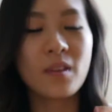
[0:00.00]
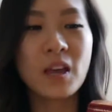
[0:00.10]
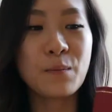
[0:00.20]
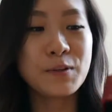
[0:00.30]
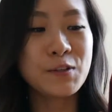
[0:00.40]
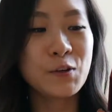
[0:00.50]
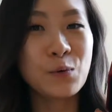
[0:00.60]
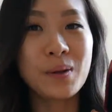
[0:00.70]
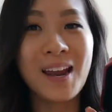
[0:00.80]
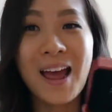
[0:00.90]
And once you
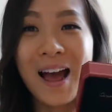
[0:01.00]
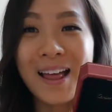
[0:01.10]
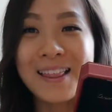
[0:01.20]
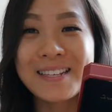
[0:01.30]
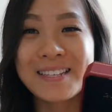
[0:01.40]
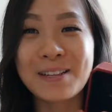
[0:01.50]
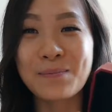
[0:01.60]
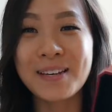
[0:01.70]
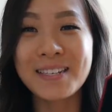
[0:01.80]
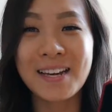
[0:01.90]
open it, this is the
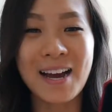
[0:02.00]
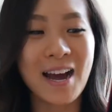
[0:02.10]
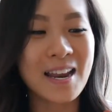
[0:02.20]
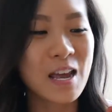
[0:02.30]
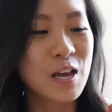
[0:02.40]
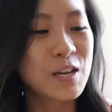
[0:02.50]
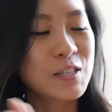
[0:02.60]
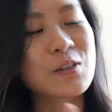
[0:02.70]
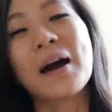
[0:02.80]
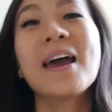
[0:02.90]
piece I got.
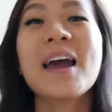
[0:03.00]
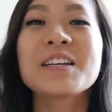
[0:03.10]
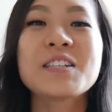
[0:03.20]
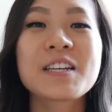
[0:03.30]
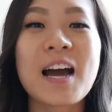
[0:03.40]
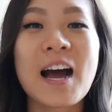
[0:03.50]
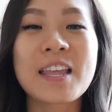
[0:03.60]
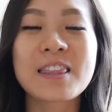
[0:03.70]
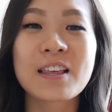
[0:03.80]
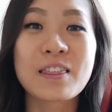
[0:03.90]
So I actually
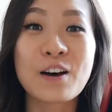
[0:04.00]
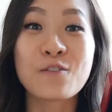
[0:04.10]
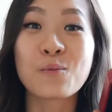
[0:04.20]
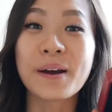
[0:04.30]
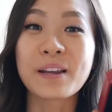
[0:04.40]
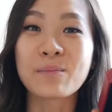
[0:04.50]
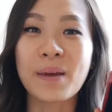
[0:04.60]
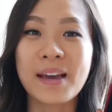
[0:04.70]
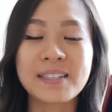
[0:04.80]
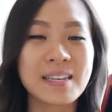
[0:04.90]
got the Love wedding
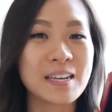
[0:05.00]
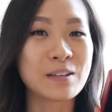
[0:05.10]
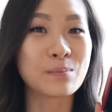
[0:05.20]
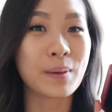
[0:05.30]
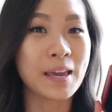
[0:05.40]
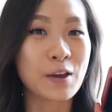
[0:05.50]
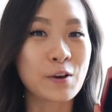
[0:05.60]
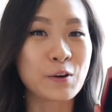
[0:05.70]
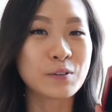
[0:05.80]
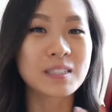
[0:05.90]
band in pink
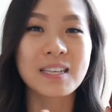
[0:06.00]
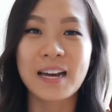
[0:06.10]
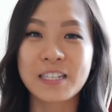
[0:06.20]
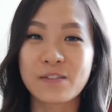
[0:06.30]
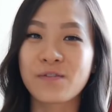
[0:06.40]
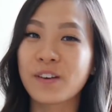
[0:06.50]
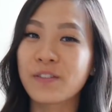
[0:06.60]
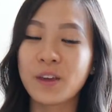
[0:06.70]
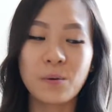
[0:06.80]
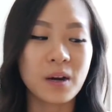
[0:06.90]
gold, size
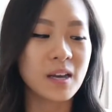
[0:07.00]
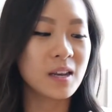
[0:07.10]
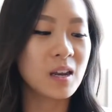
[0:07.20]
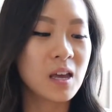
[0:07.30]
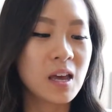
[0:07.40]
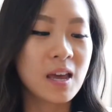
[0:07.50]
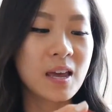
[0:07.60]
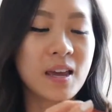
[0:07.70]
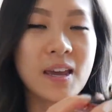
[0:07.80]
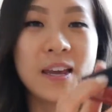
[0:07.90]
51. And
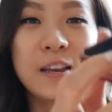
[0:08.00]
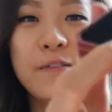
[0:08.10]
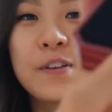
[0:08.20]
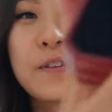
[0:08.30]
if you